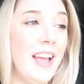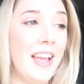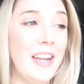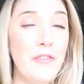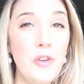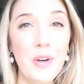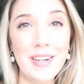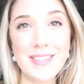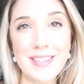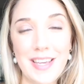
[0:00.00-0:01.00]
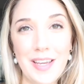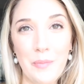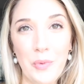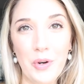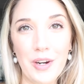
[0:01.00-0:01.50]
And if you want to see
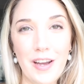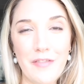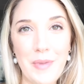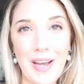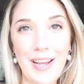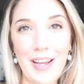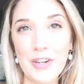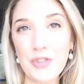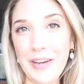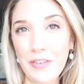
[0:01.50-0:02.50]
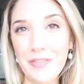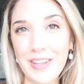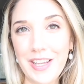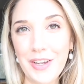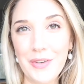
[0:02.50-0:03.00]
more of my travel
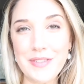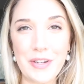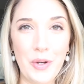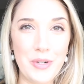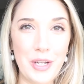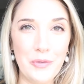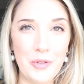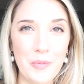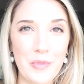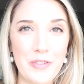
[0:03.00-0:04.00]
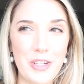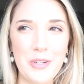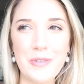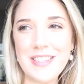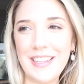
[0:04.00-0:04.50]
videos and hotel room
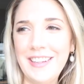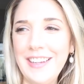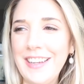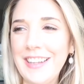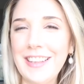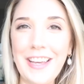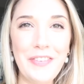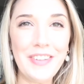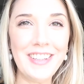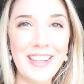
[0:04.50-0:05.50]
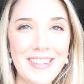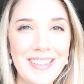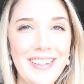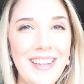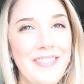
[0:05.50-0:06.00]
reviews and life in
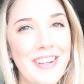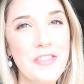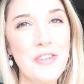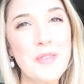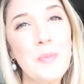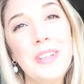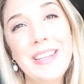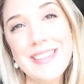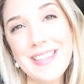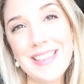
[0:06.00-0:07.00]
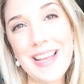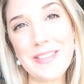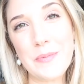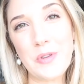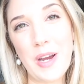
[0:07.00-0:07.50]
London adventures, please hit
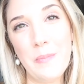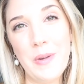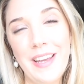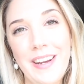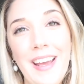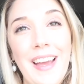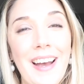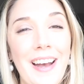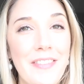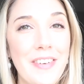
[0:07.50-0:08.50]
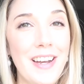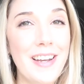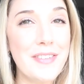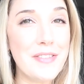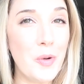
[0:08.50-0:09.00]
that subscribe button. I've
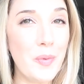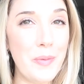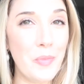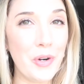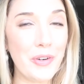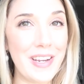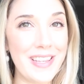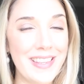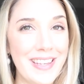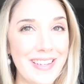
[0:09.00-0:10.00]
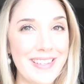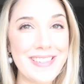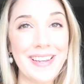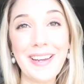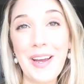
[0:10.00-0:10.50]
got so many more great
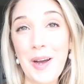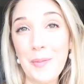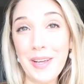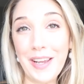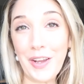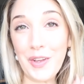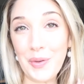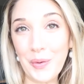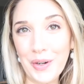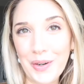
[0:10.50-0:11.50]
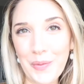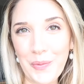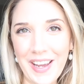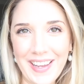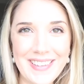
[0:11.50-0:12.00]
things coming your
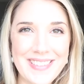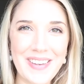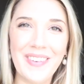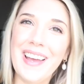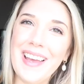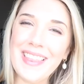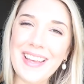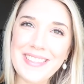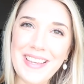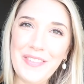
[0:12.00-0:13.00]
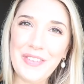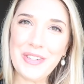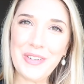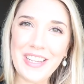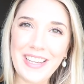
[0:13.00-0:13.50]
way. So thanks again for
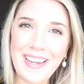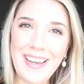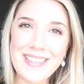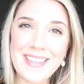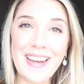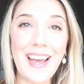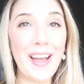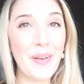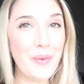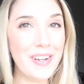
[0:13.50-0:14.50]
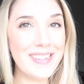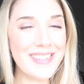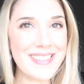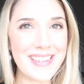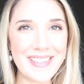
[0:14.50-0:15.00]
tuning in, guys, and I
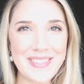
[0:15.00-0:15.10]
will see you